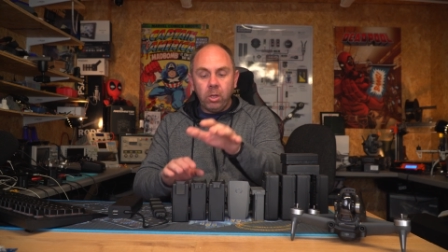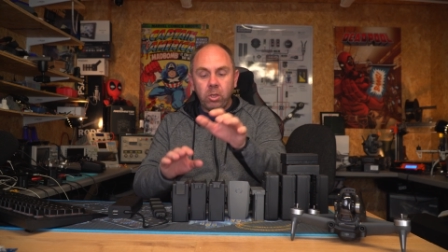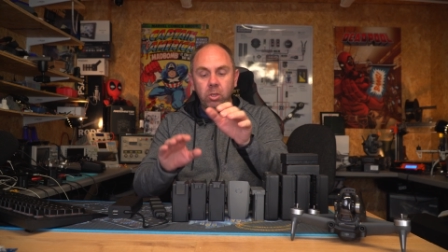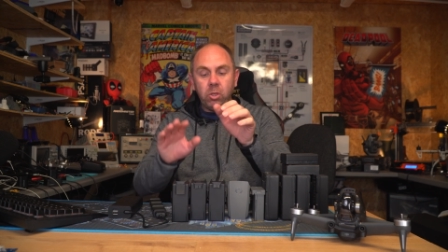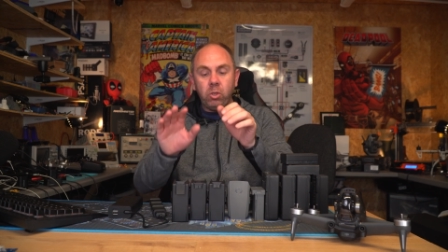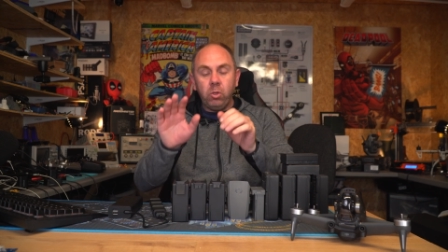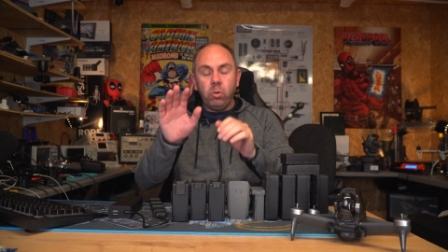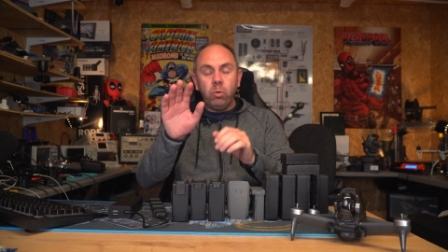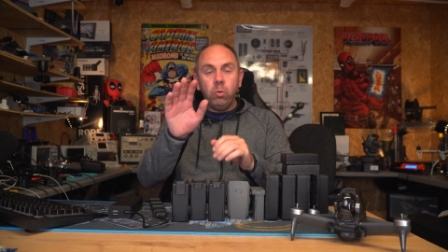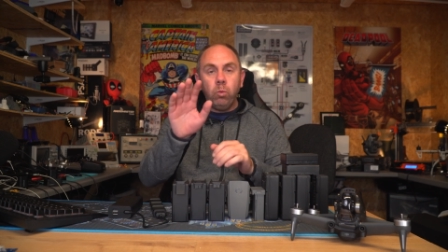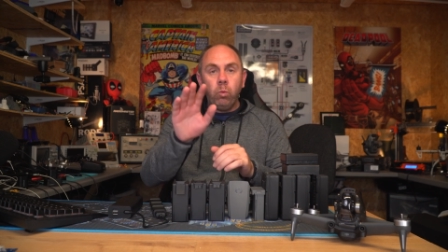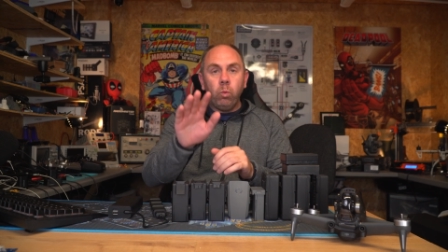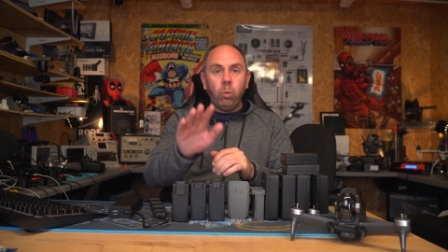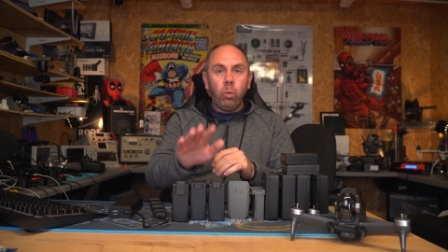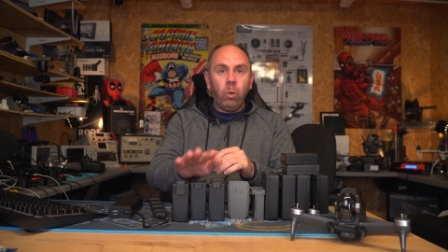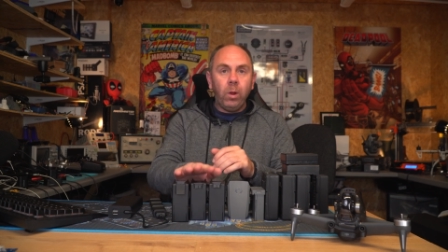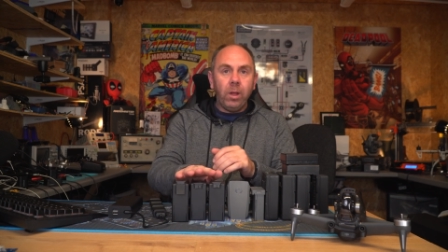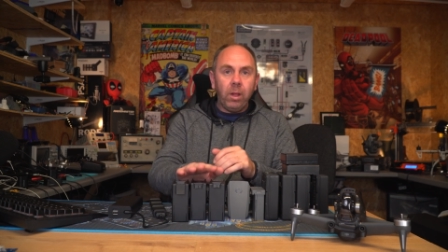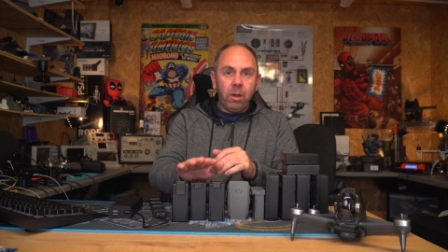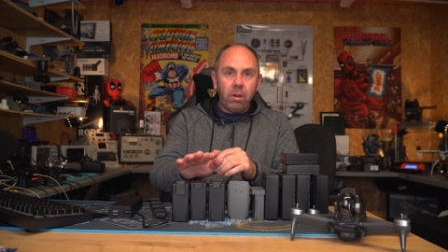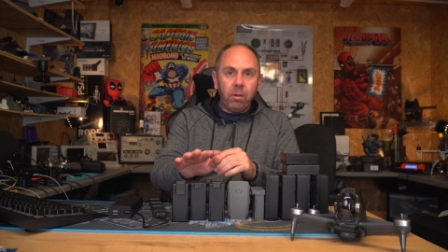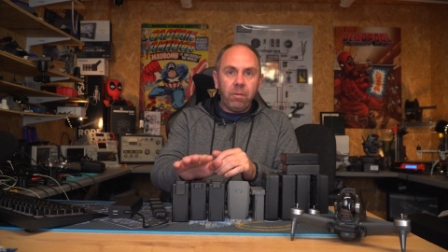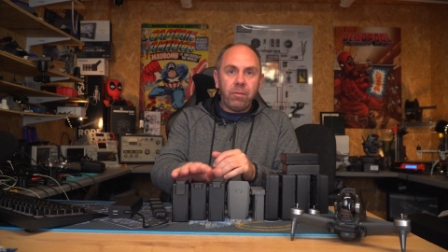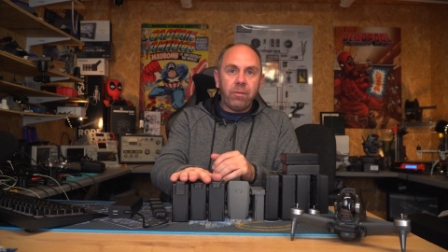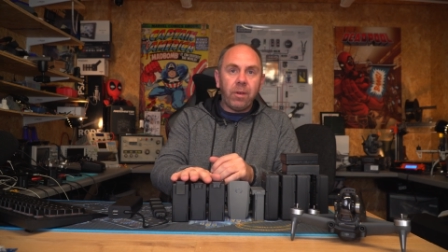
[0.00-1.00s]
you
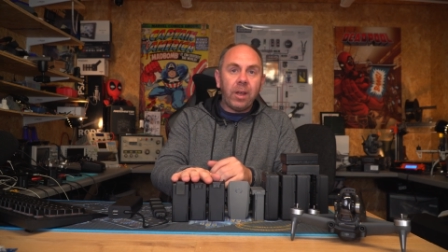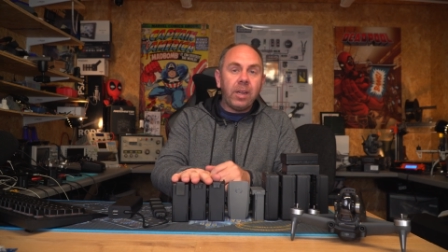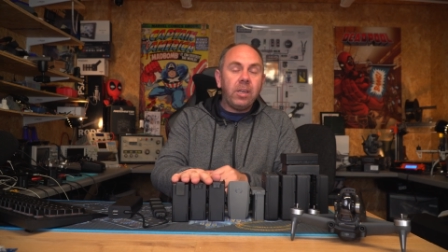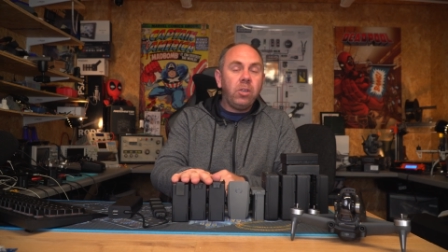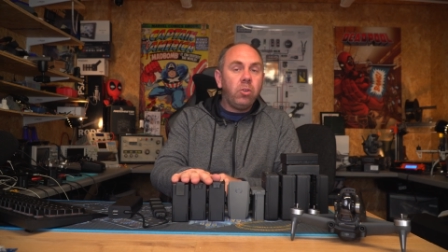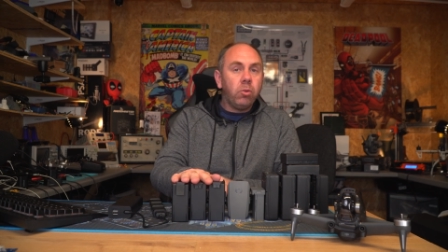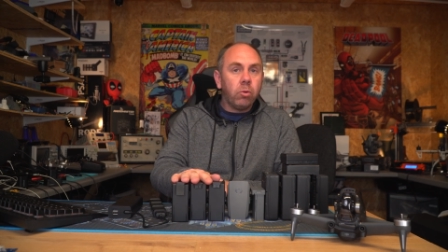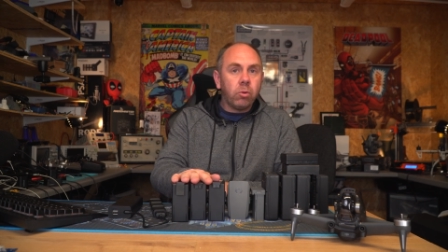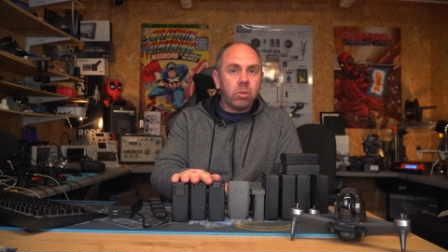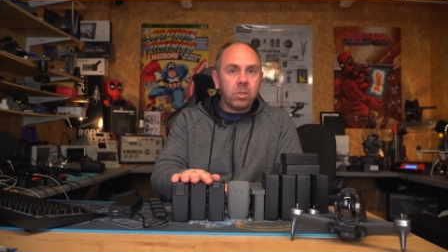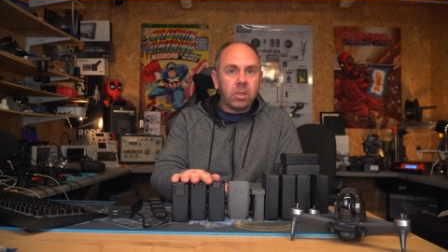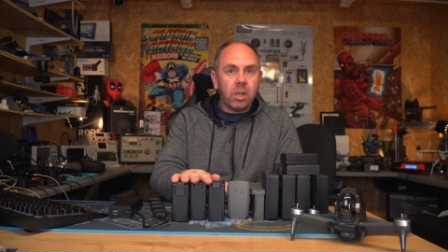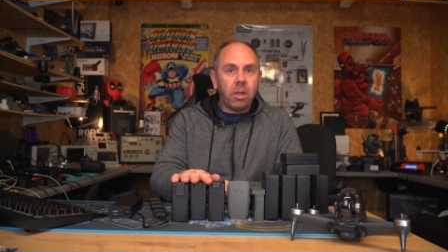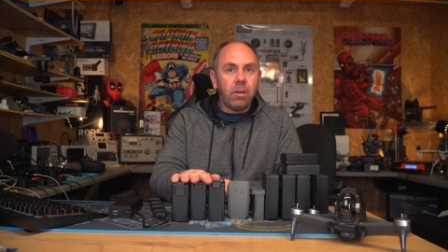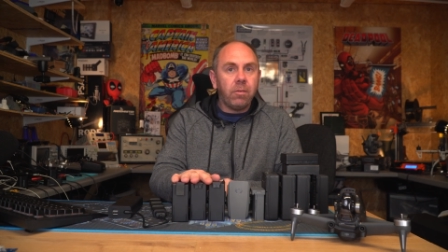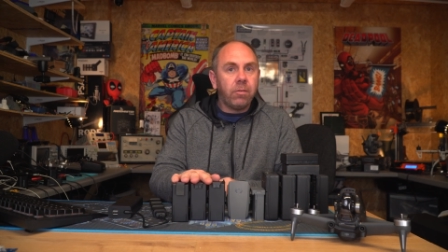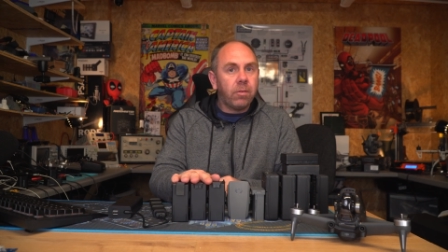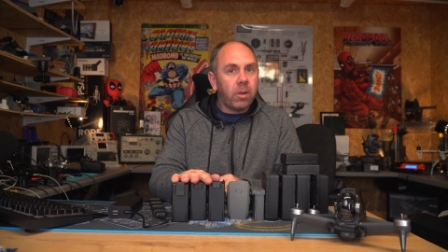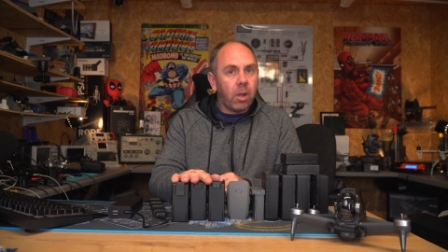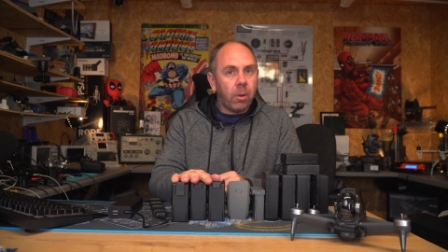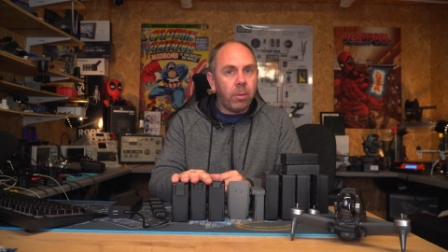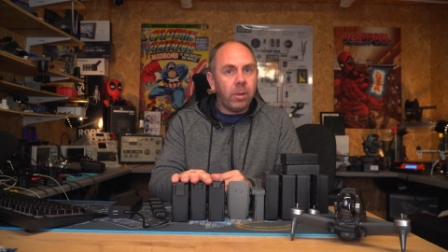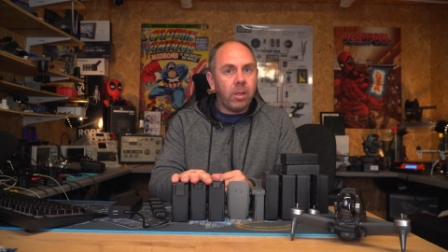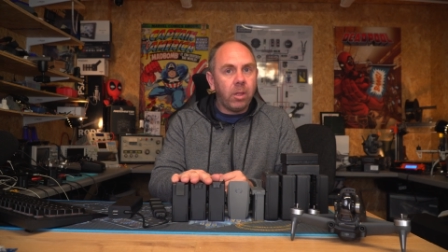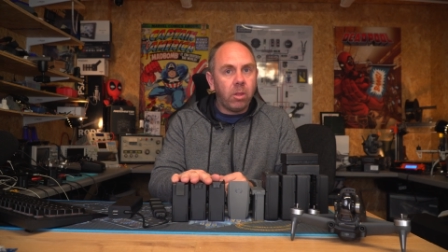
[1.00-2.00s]
will find yourself
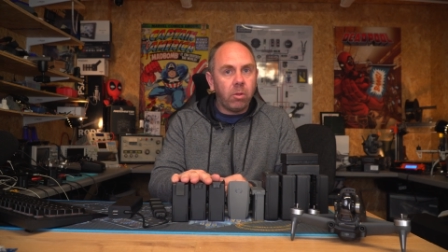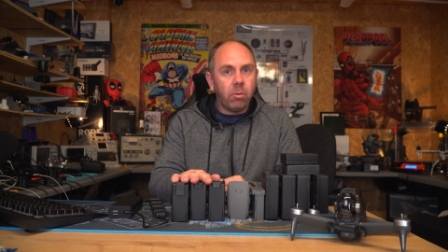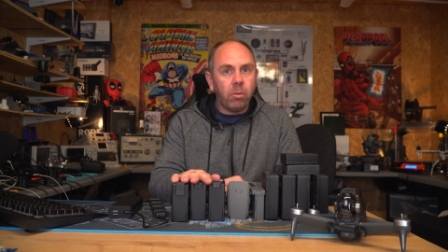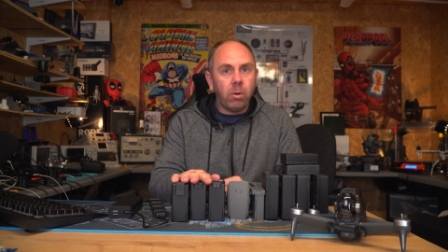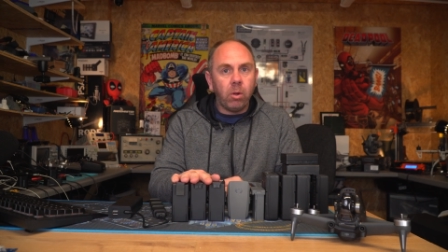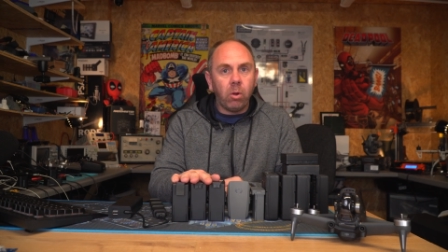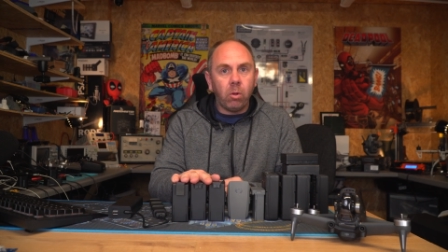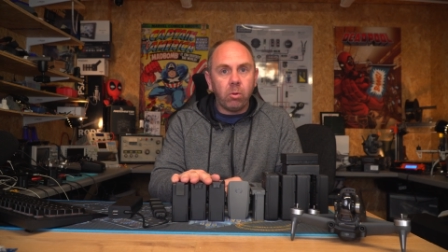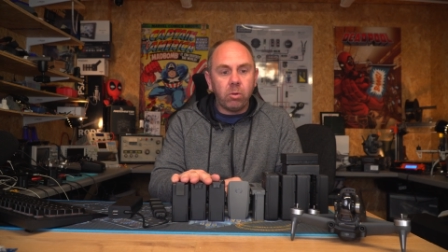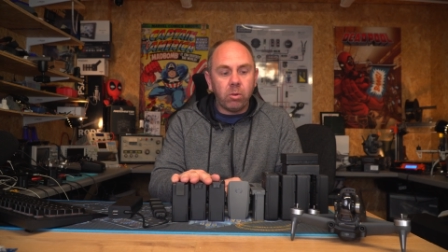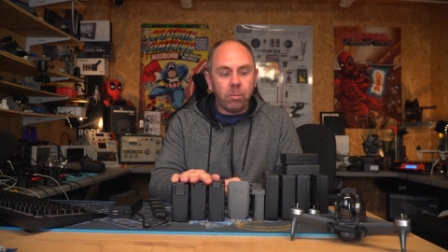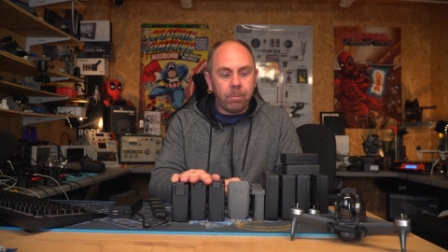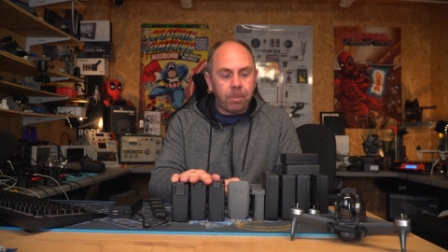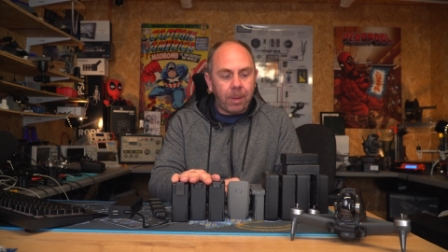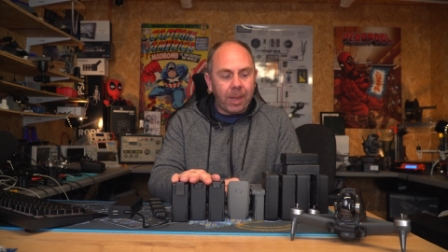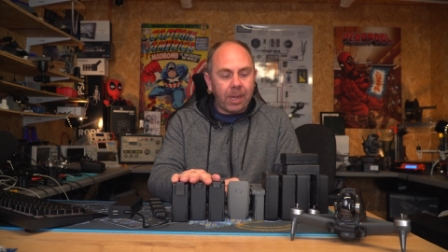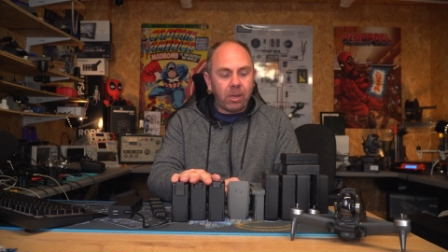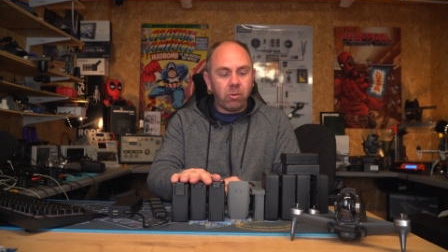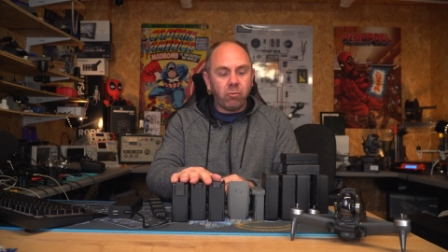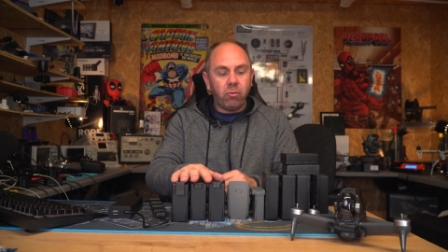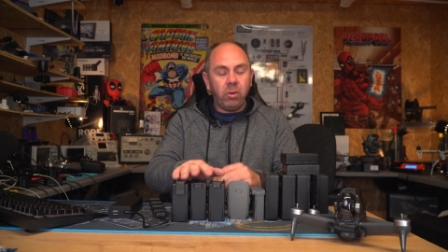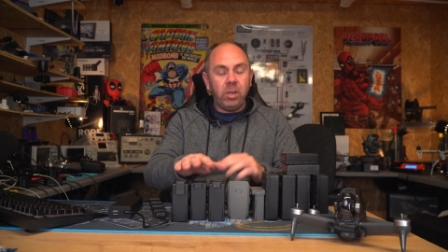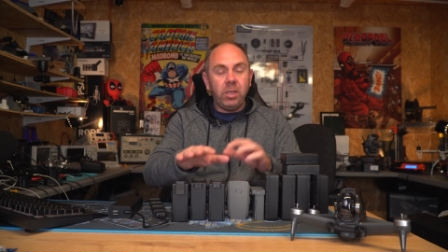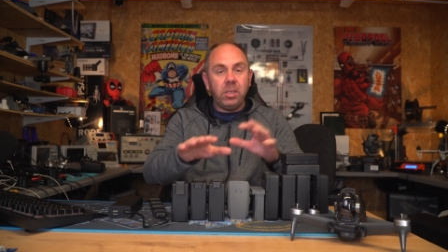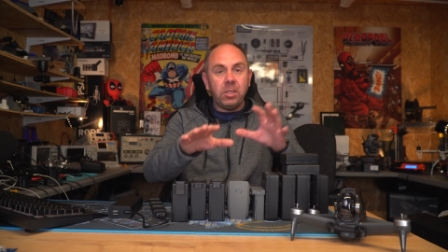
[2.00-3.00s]
going through a lot of
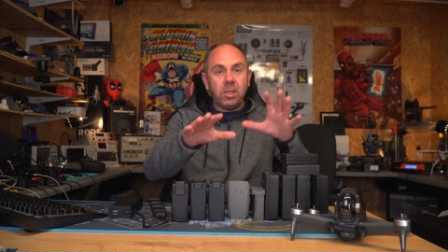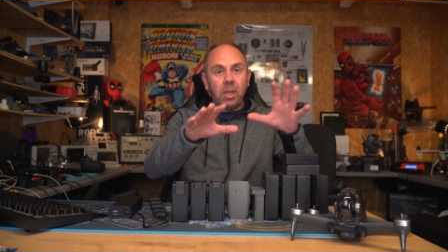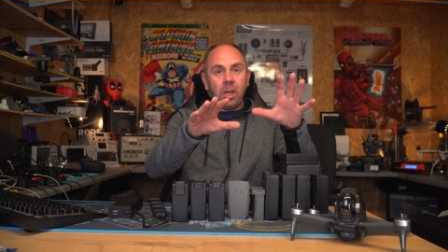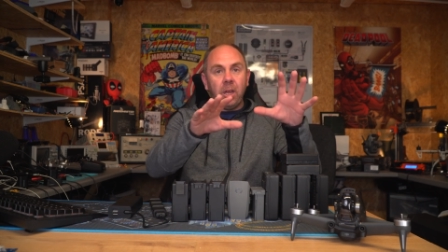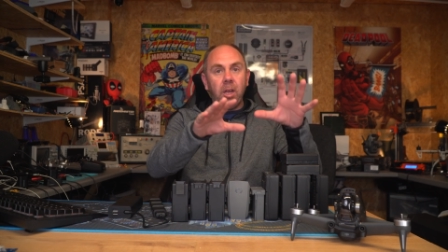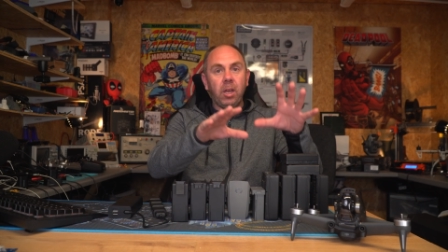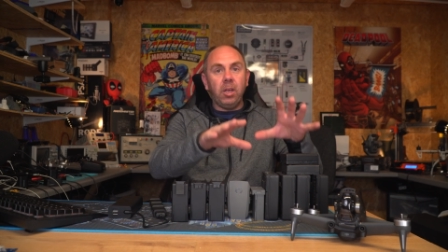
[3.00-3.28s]
batteries,